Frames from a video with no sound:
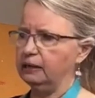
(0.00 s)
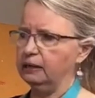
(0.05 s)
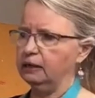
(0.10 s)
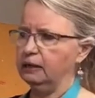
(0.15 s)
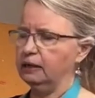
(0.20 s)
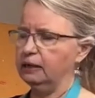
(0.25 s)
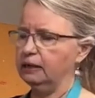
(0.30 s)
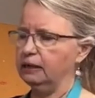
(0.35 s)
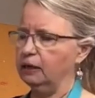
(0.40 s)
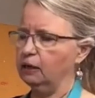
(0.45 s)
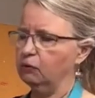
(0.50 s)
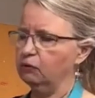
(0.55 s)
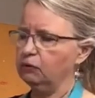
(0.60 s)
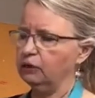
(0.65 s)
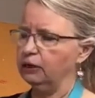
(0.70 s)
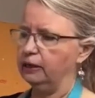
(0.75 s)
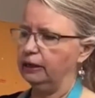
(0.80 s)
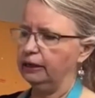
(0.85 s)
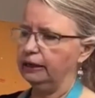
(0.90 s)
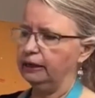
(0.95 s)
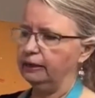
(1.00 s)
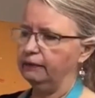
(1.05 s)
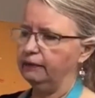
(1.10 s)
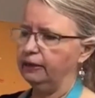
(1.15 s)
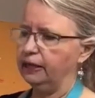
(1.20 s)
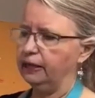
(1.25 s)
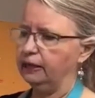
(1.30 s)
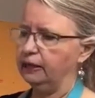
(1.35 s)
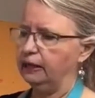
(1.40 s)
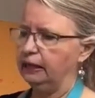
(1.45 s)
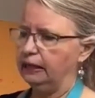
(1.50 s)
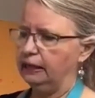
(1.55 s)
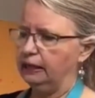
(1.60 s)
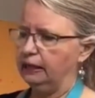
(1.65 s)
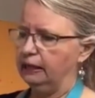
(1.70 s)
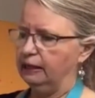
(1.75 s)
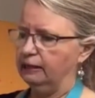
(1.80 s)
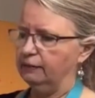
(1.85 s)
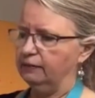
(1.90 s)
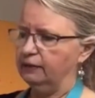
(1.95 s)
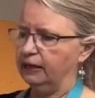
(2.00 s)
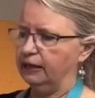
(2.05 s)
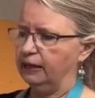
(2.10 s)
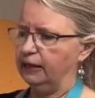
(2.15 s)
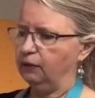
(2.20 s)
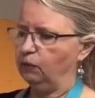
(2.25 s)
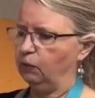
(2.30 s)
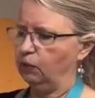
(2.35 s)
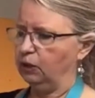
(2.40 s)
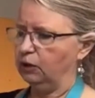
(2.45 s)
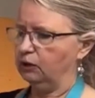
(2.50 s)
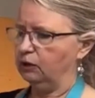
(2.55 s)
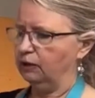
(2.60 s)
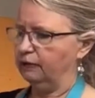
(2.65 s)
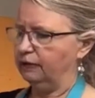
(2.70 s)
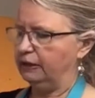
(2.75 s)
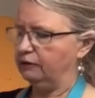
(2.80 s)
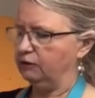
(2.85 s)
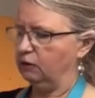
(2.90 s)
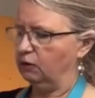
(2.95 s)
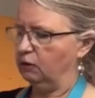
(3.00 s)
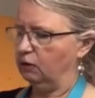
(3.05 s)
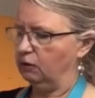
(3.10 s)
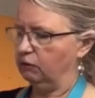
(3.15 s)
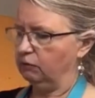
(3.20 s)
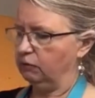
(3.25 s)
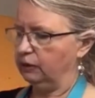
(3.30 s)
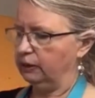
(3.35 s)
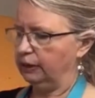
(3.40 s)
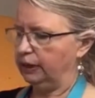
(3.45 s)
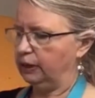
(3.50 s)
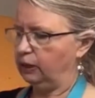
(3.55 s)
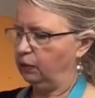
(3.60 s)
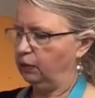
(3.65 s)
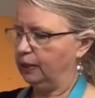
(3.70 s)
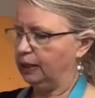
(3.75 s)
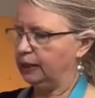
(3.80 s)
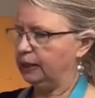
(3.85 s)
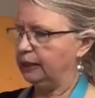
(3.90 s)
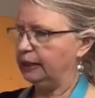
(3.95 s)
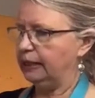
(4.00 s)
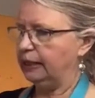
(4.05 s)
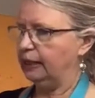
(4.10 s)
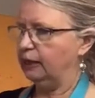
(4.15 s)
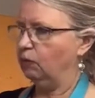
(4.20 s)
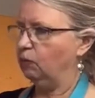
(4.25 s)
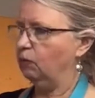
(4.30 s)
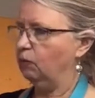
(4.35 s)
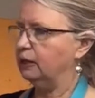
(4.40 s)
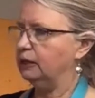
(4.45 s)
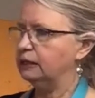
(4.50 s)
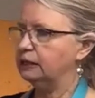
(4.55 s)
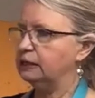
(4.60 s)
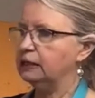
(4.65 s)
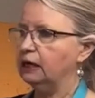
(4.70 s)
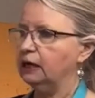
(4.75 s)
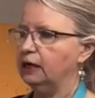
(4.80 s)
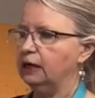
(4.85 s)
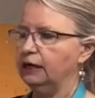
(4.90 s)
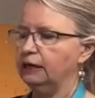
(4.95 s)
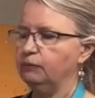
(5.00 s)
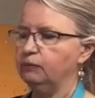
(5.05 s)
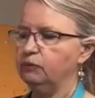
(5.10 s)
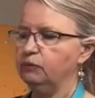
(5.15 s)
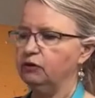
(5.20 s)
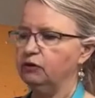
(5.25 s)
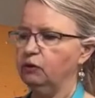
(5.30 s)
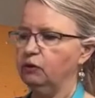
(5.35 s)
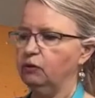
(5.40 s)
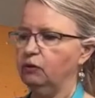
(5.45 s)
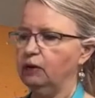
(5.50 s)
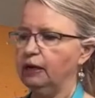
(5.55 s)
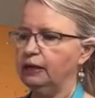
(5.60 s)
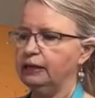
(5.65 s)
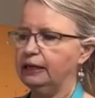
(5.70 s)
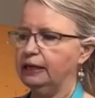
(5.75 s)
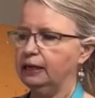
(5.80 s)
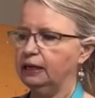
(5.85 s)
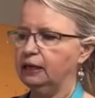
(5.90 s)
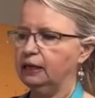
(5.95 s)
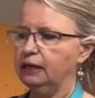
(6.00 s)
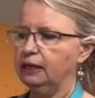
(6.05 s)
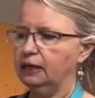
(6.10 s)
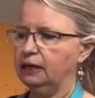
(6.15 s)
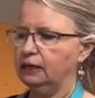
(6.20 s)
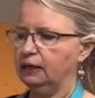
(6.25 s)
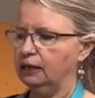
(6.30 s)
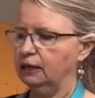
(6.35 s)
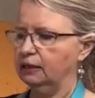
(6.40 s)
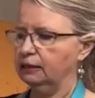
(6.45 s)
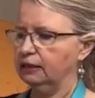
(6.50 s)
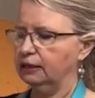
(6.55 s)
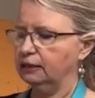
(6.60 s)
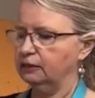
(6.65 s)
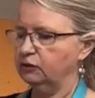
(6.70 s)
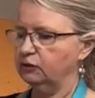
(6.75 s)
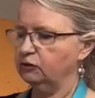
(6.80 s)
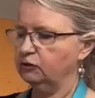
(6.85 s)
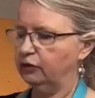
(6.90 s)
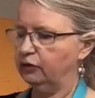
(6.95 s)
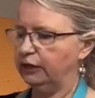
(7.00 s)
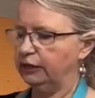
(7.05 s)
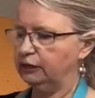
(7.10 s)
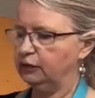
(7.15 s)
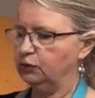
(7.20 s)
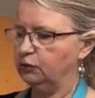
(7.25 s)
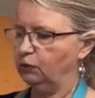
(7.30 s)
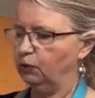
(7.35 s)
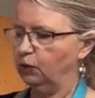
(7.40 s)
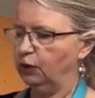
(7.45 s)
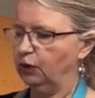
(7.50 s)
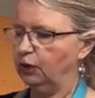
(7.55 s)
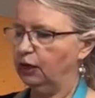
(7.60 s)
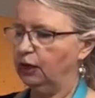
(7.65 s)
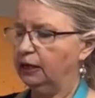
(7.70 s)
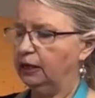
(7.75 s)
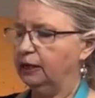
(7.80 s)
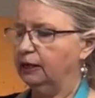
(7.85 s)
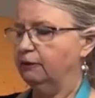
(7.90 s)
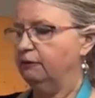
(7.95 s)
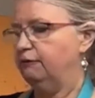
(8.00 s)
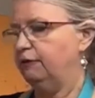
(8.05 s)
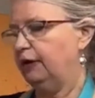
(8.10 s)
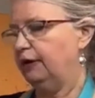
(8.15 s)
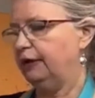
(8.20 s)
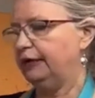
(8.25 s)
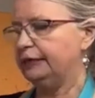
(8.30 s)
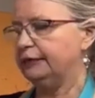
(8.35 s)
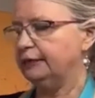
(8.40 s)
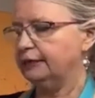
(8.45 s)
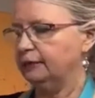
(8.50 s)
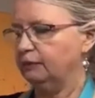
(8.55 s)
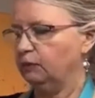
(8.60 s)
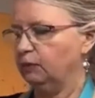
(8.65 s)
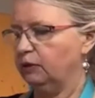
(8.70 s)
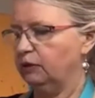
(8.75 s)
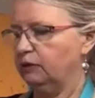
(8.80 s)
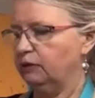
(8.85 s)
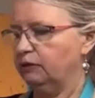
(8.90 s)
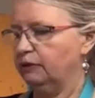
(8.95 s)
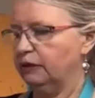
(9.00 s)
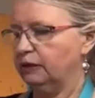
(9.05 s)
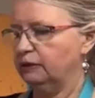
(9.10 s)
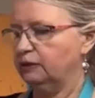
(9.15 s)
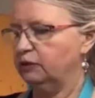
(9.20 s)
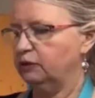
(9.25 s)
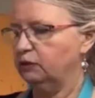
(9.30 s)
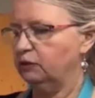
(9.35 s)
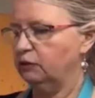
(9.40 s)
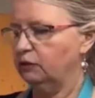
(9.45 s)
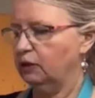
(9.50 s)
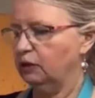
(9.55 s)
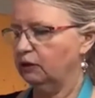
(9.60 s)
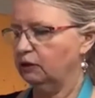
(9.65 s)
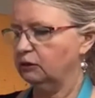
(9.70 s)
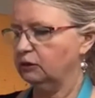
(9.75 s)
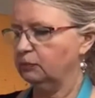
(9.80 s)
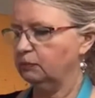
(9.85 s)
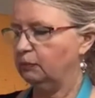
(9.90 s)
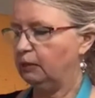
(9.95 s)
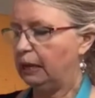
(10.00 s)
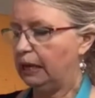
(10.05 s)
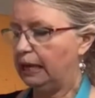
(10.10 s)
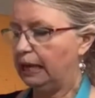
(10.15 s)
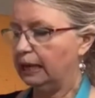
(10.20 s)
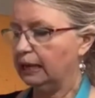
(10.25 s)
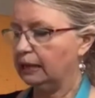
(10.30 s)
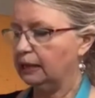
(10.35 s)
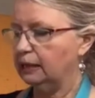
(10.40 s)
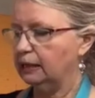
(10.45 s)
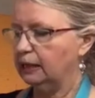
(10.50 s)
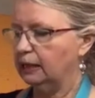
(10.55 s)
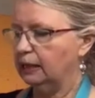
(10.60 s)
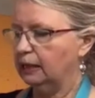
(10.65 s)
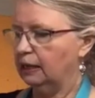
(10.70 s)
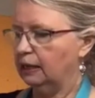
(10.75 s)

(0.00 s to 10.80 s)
an outline, and then I worked on these all really quickly at one time. So again, constraints were very similar to this, two colors, black.